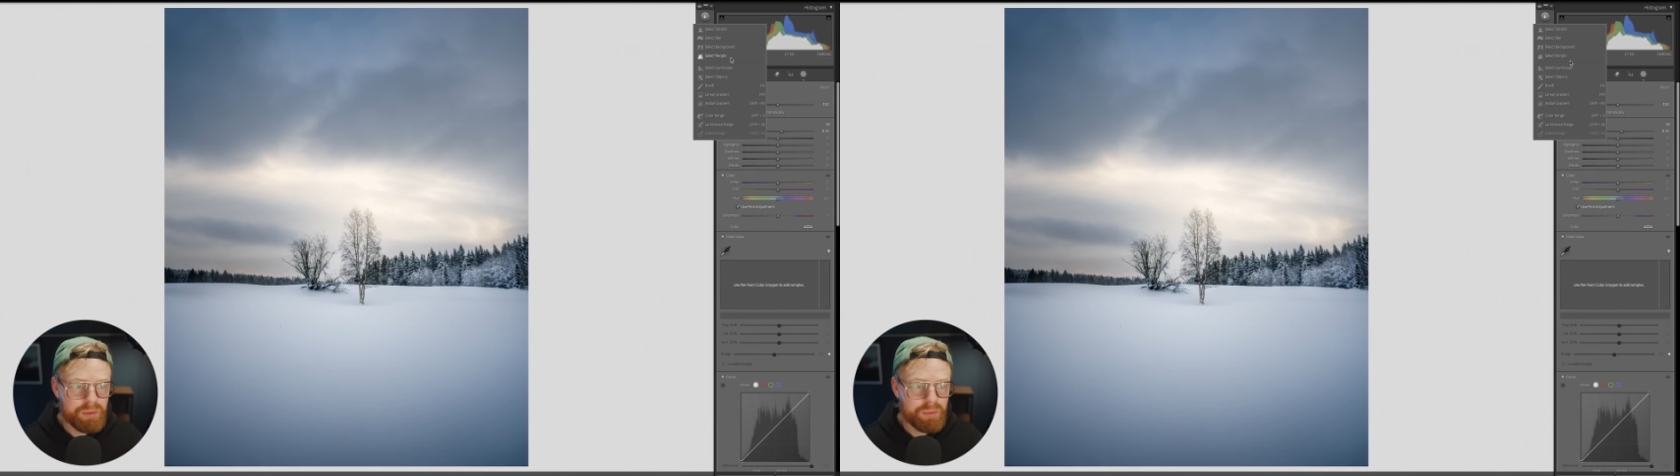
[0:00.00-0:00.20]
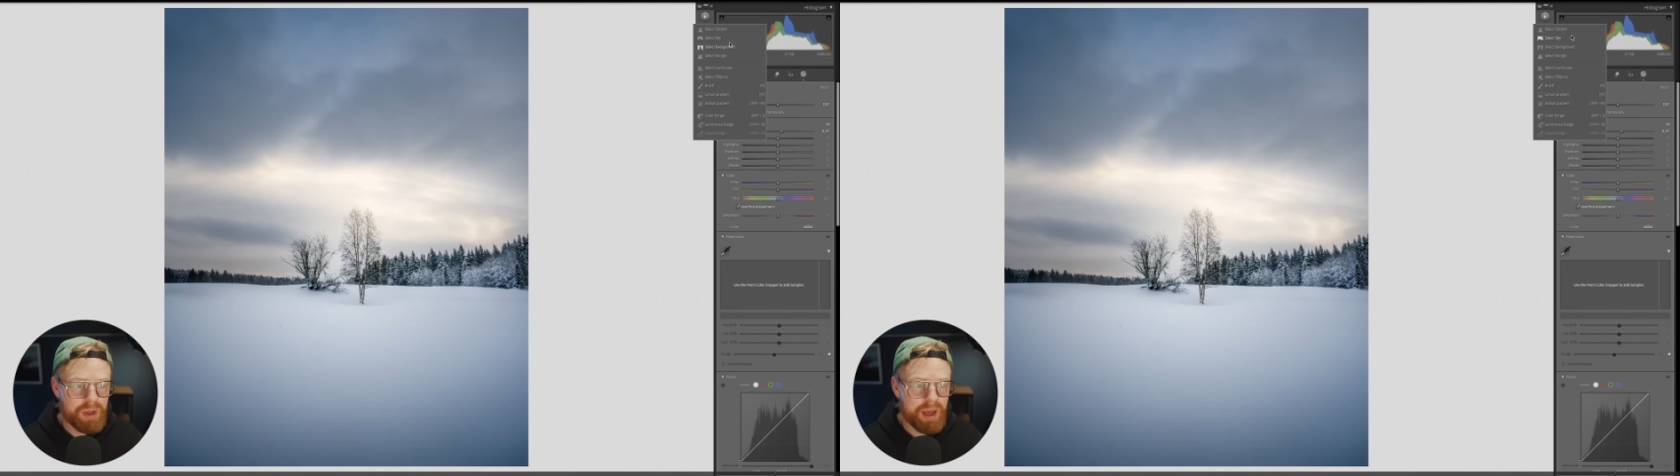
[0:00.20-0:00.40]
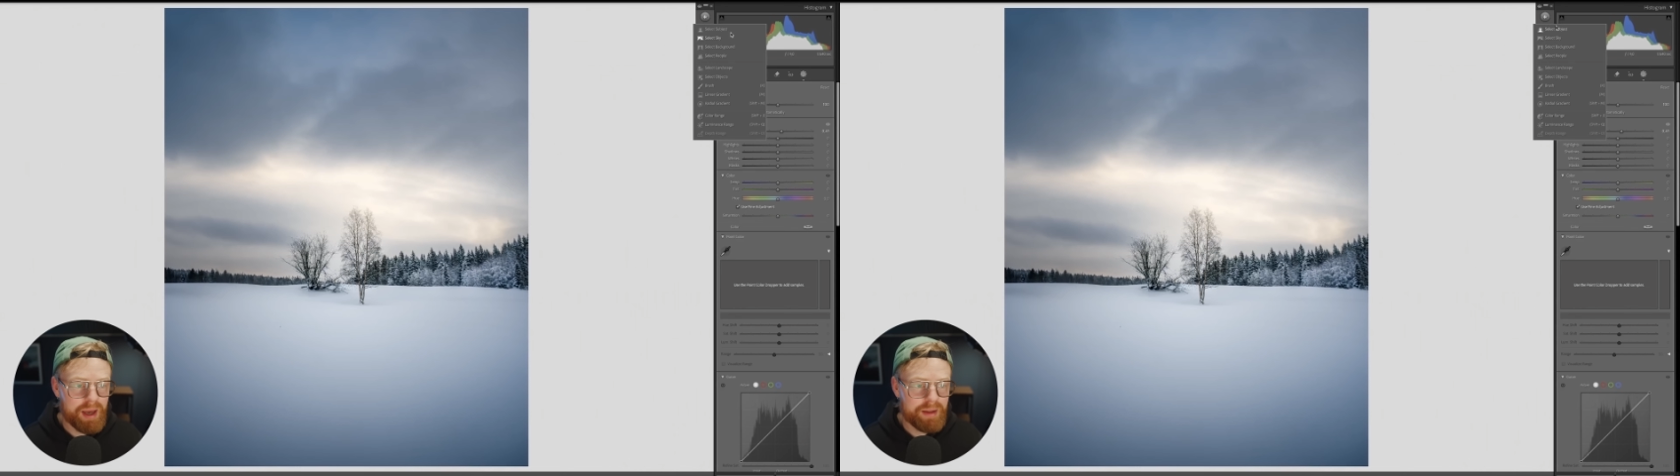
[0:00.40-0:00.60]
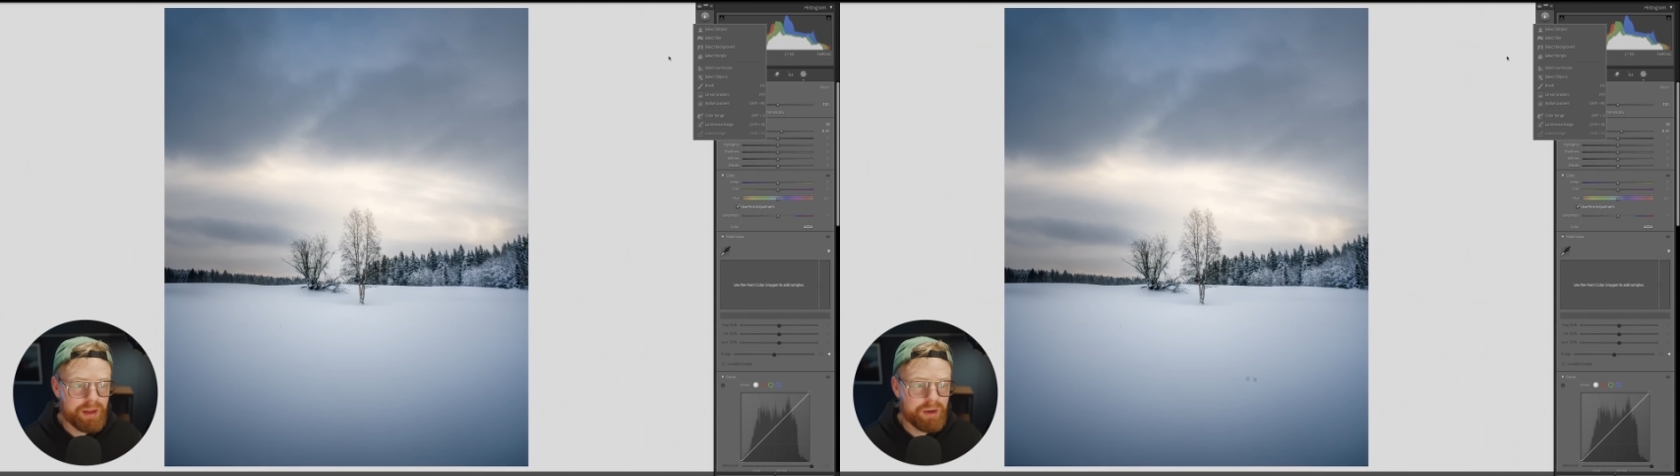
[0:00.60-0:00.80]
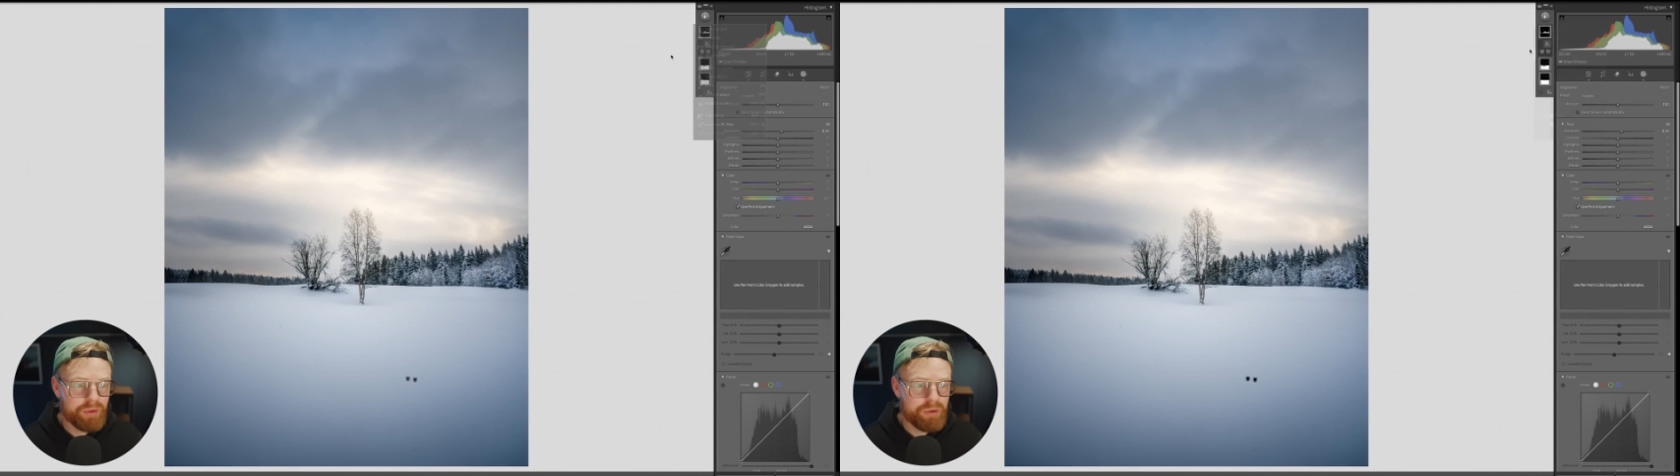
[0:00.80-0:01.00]
we had
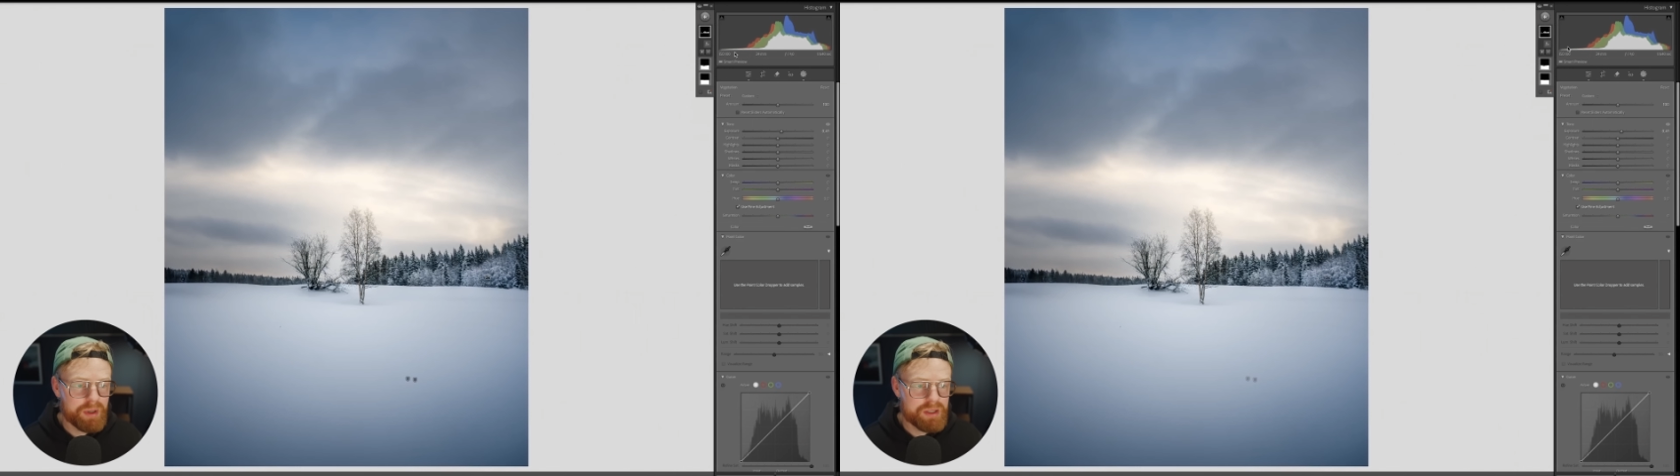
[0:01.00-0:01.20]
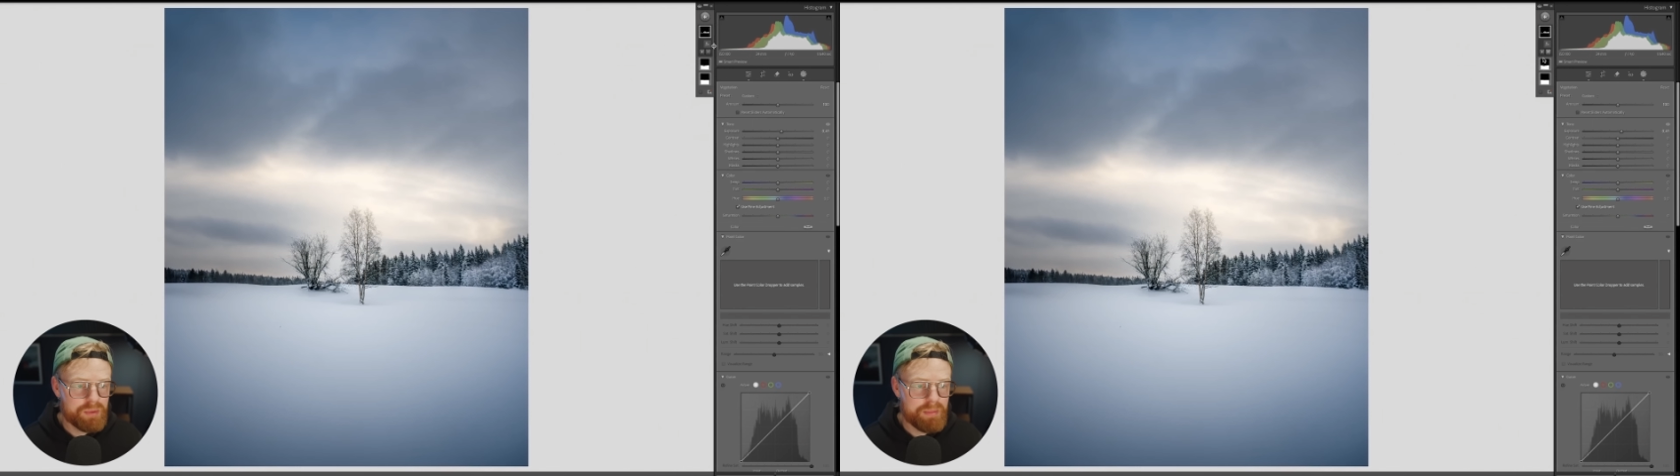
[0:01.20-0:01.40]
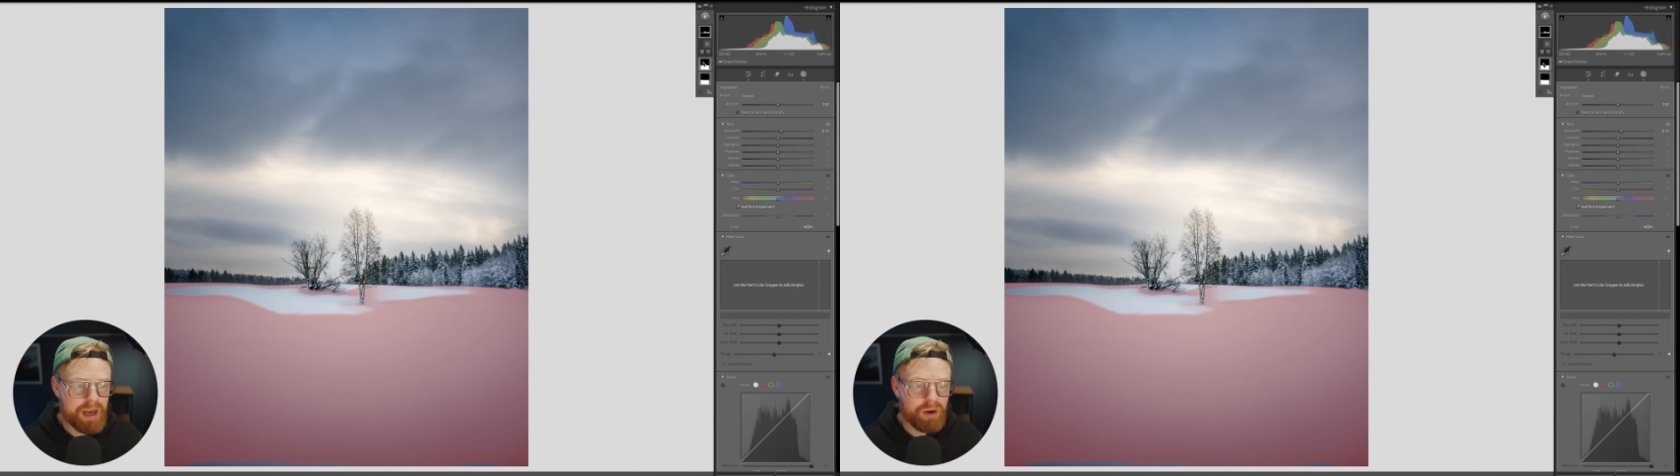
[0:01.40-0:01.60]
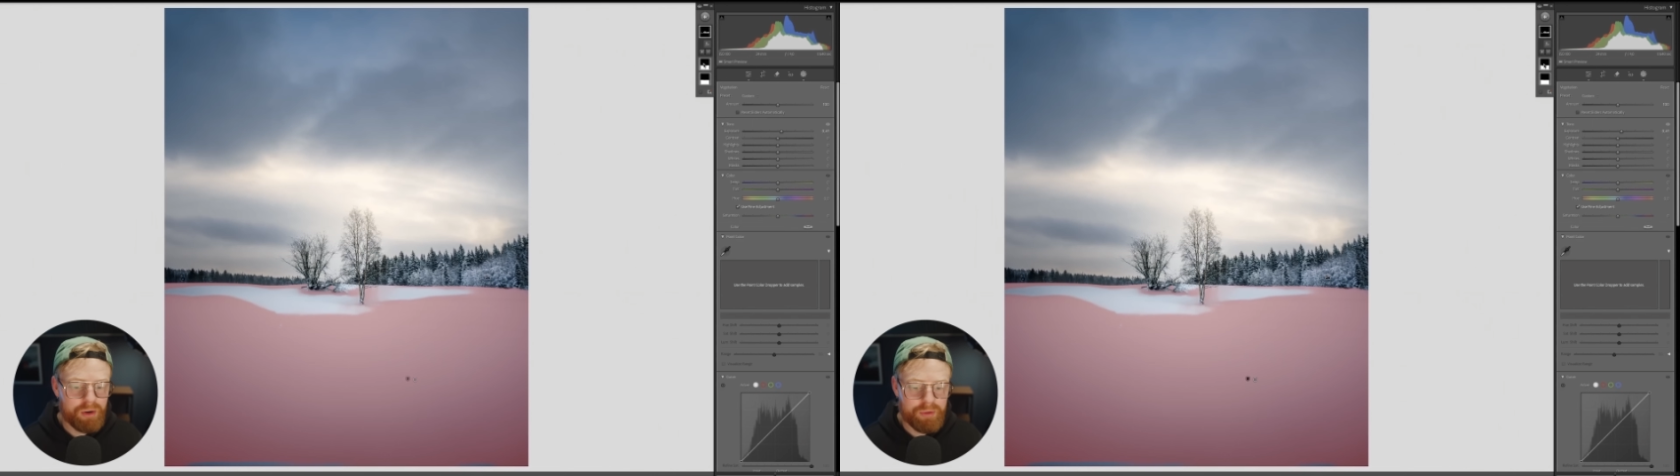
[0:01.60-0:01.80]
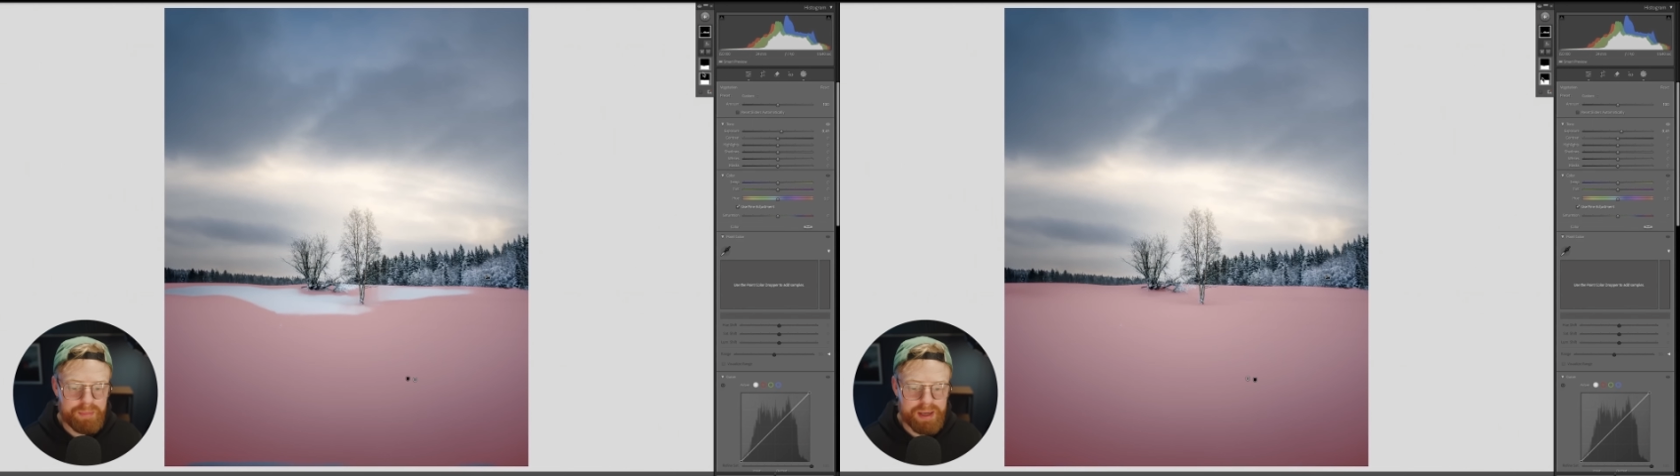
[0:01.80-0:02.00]
another mask, we made all
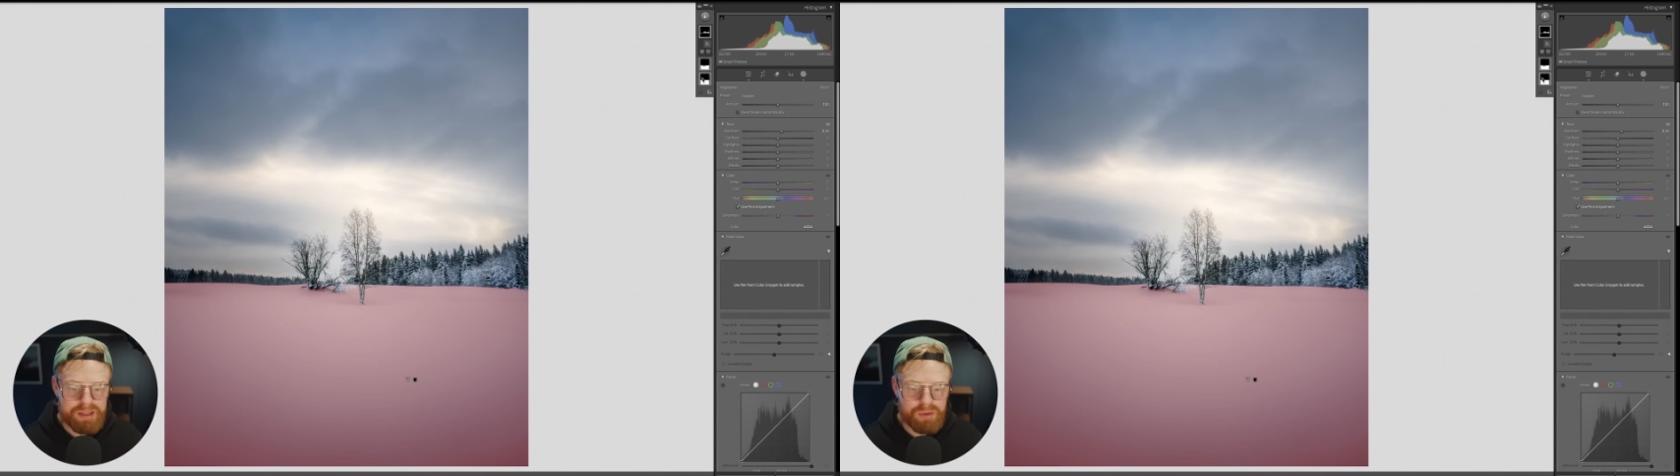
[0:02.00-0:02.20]
of the masks.